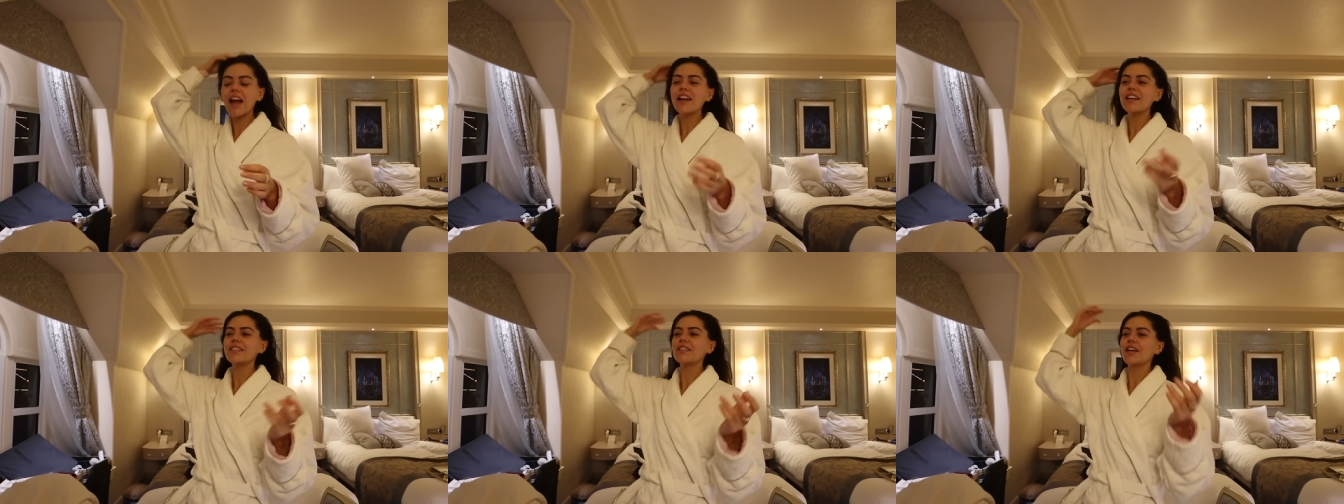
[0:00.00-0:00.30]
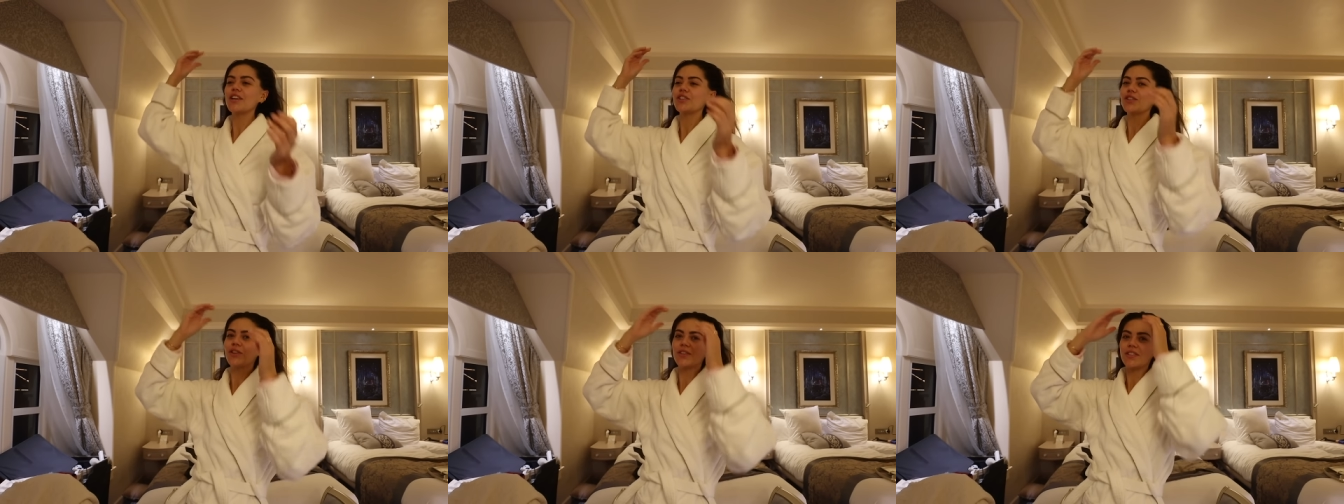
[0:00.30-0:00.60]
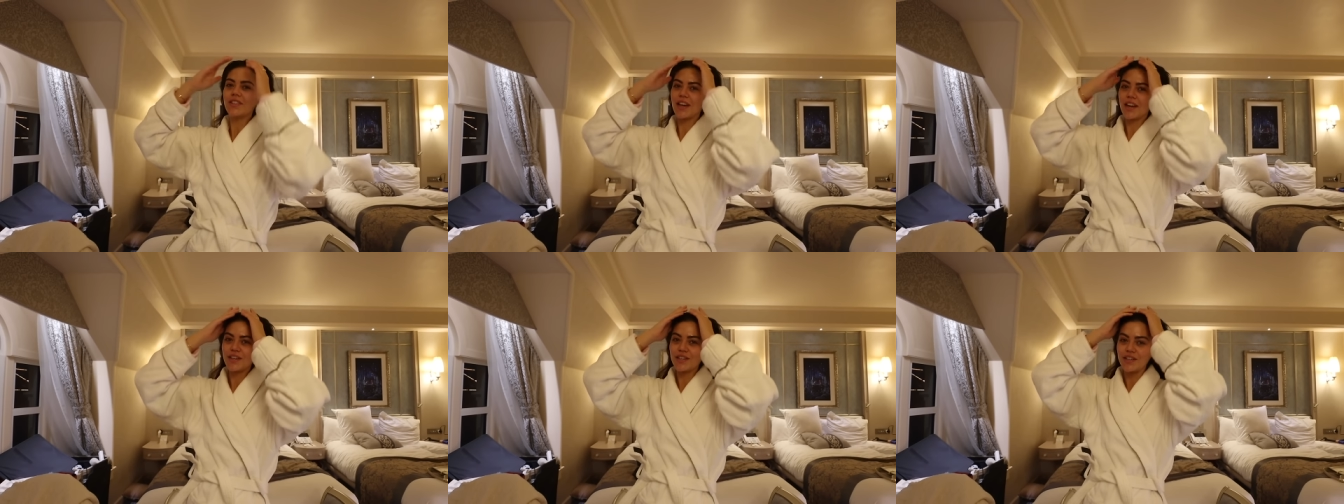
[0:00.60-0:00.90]
I guess like
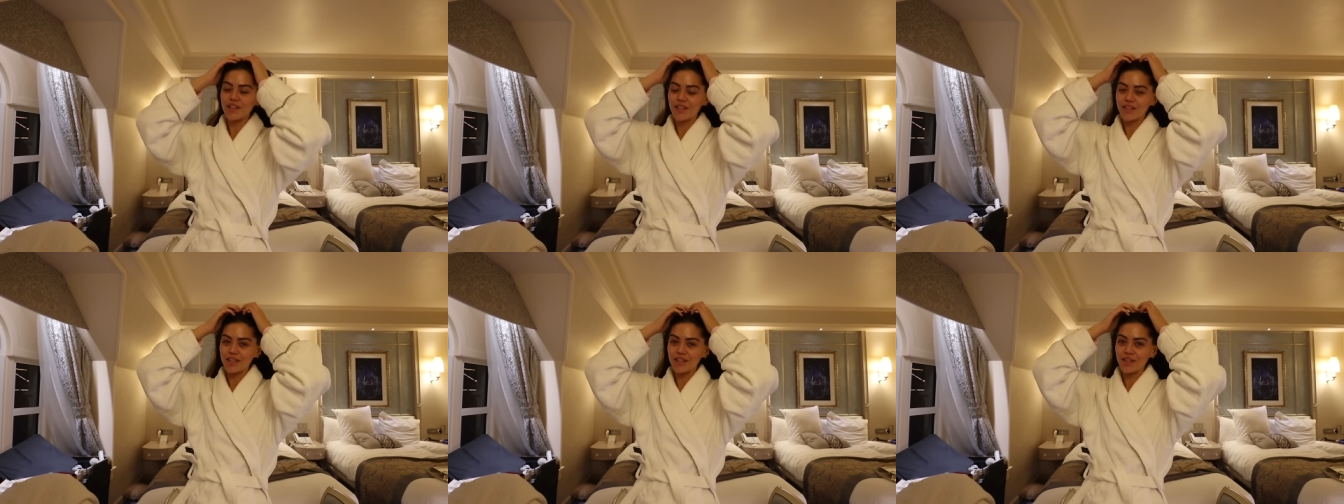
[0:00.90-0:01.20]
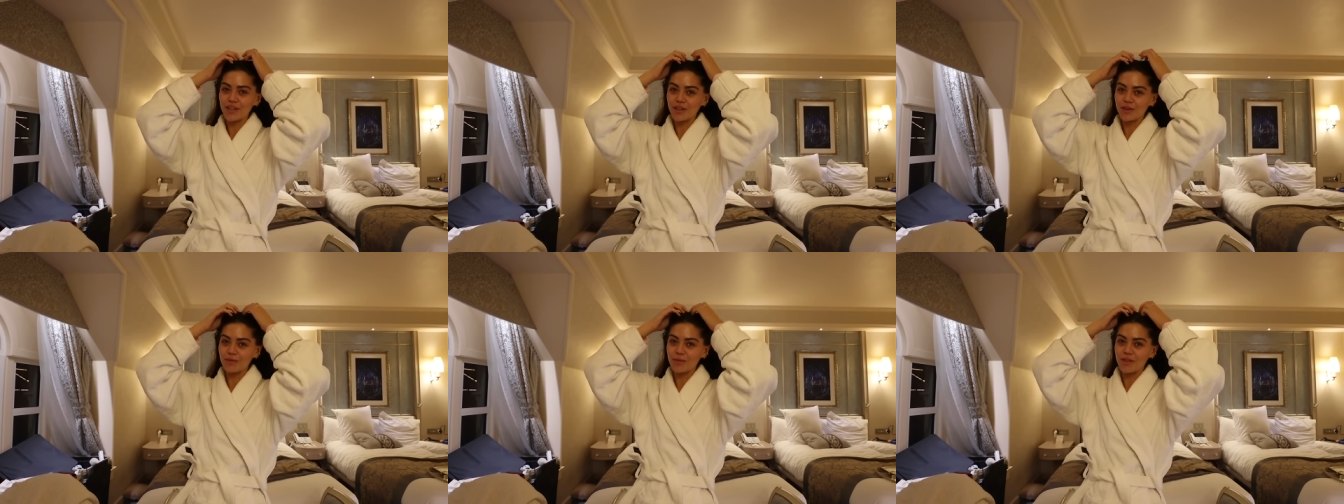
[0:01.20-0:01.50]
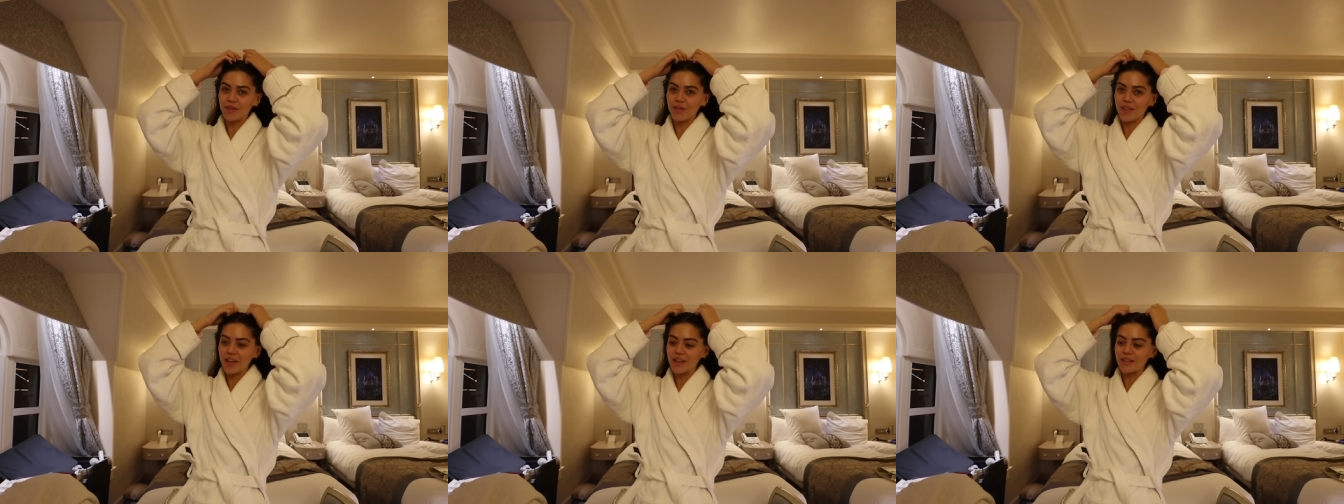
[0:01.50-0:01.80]
associations to do
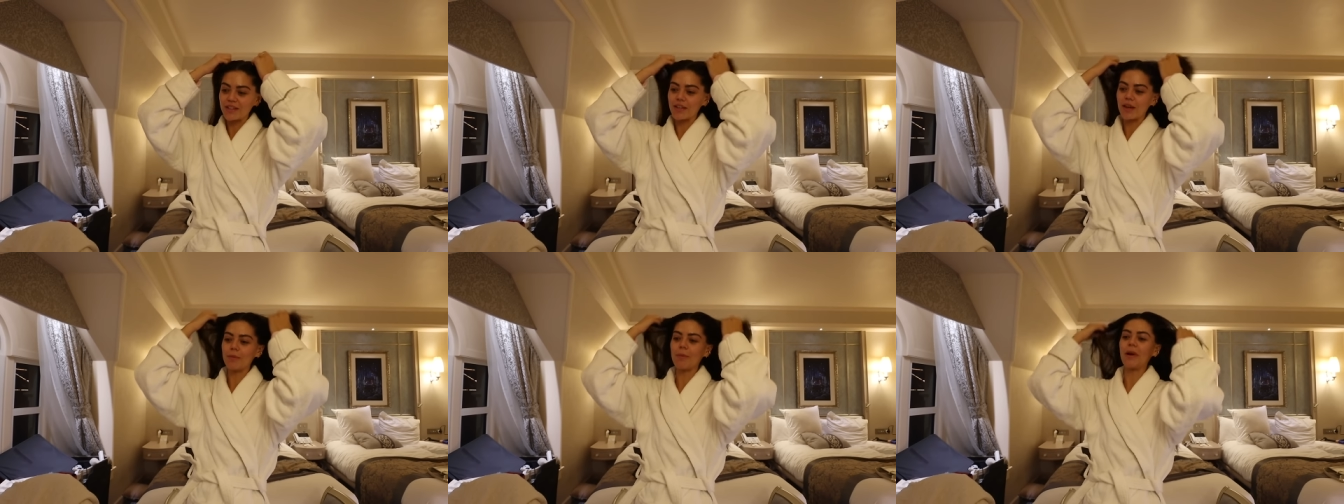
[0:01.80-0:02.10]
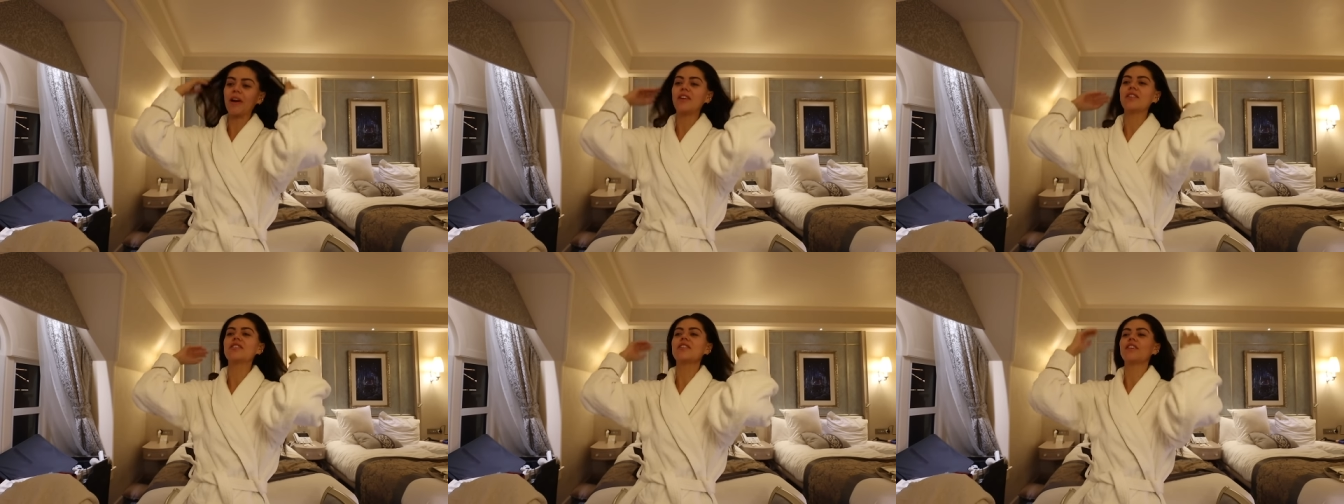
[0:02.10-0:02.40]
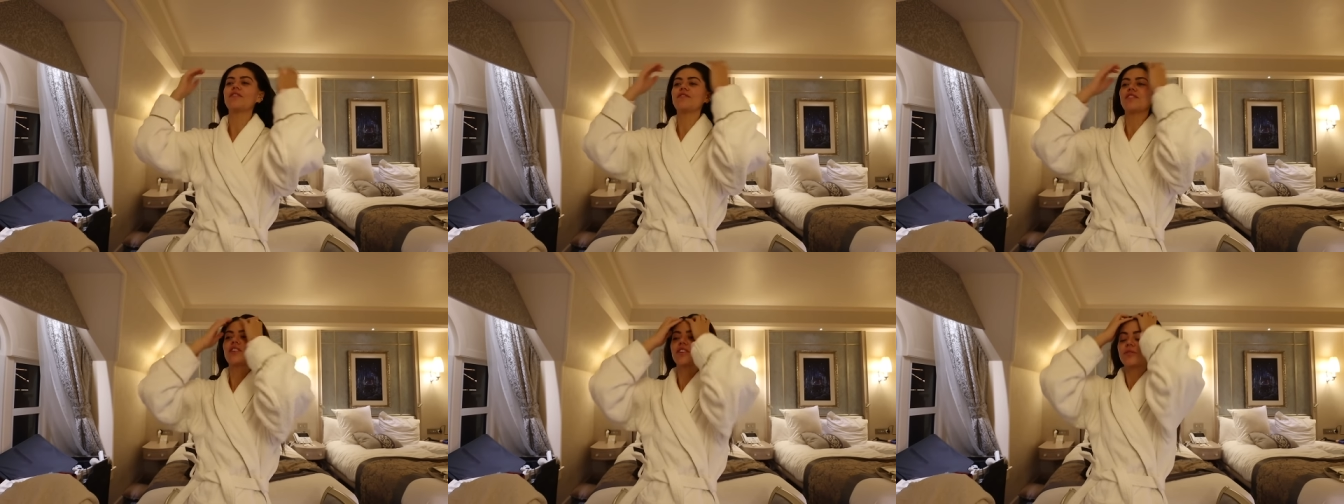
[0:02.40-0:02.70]
with things our parents
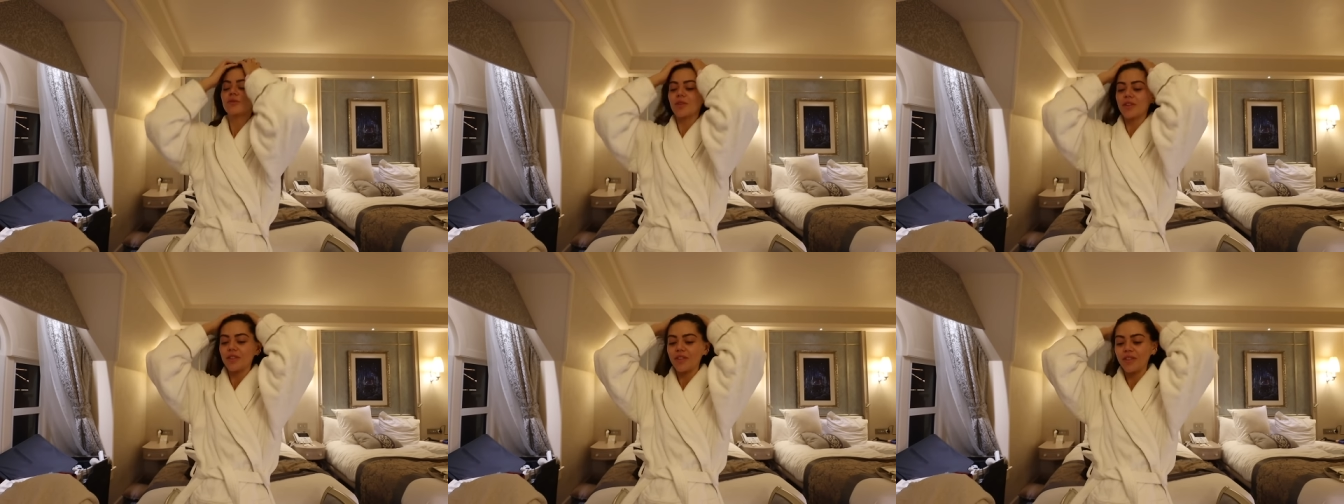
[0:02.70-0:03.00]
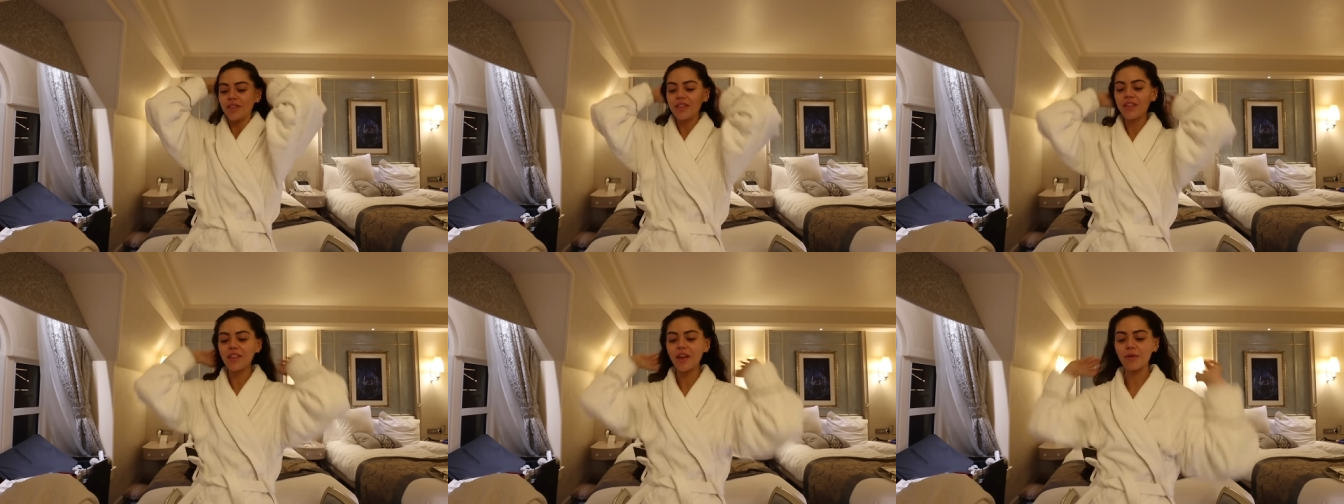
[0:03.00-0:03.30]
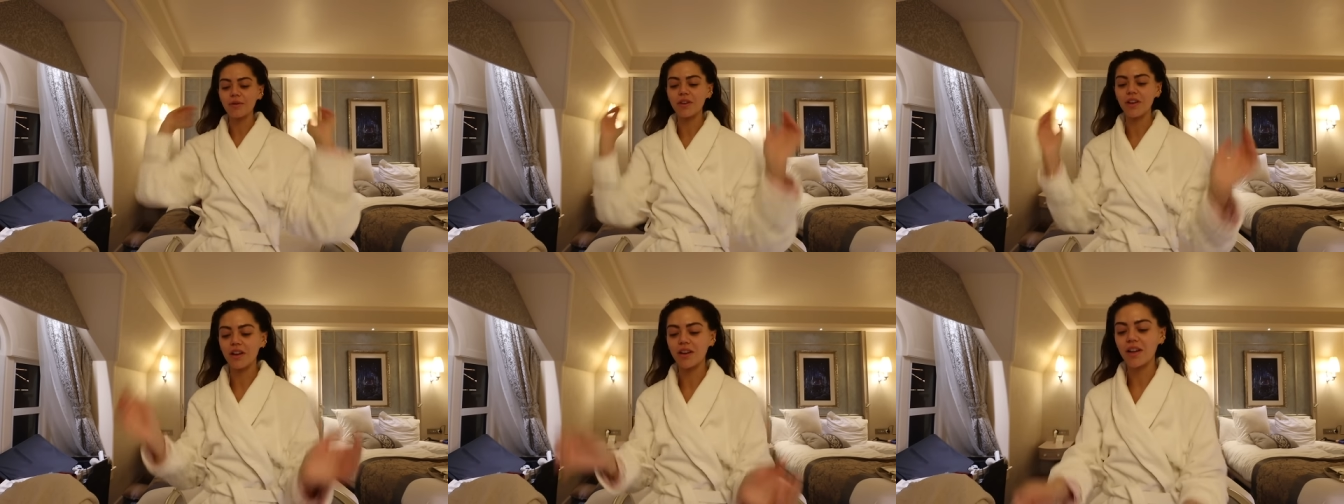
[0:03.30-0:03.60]
did for us when they
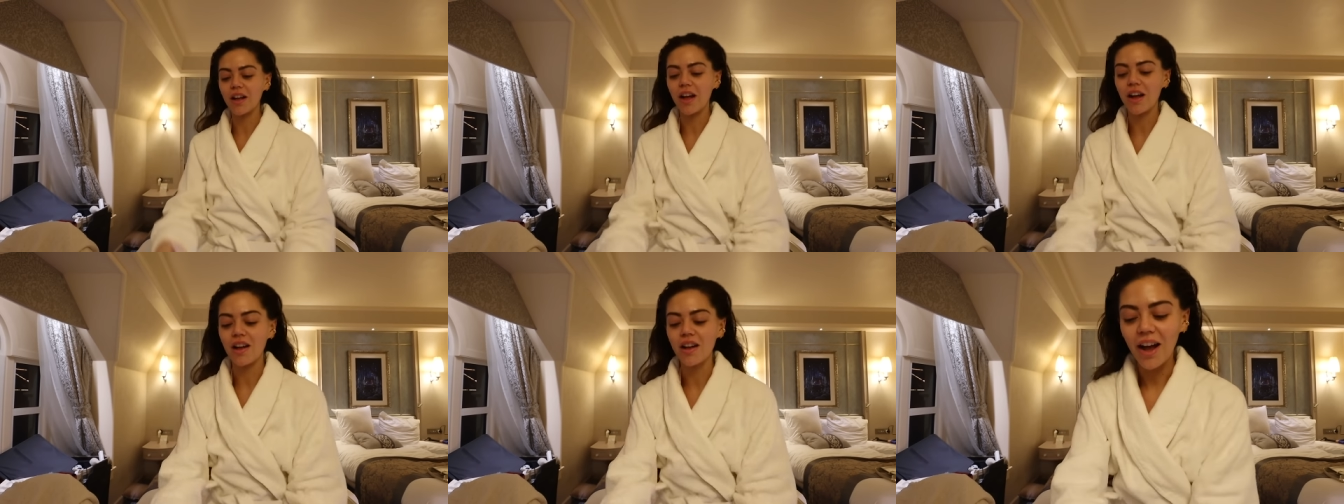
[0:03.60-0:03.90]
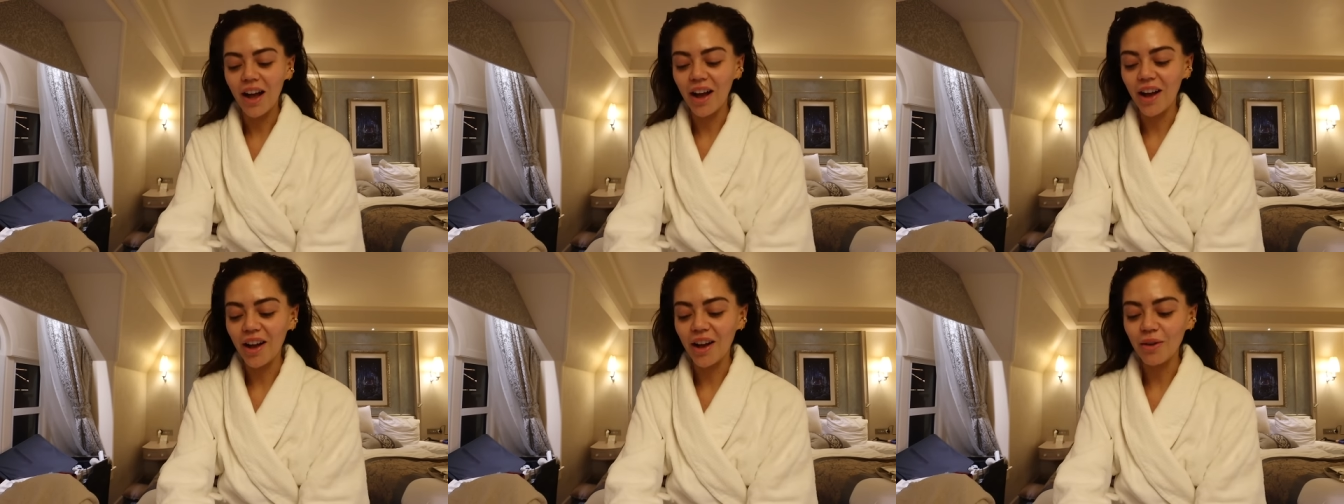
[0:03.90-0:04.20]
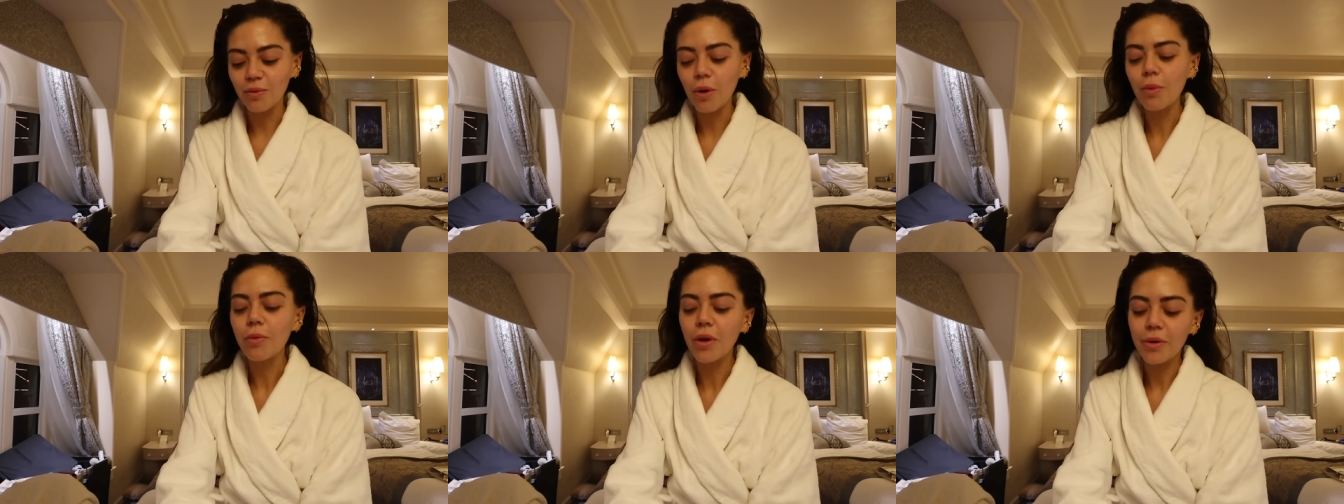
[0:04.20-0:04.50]
were younger, uh,
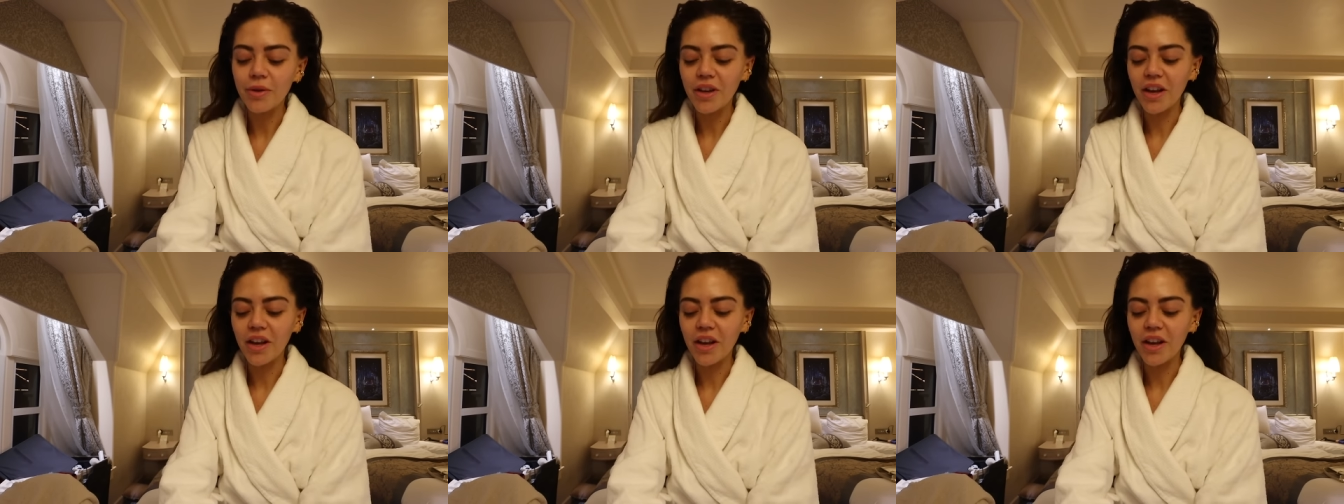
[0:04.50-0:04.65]
when we were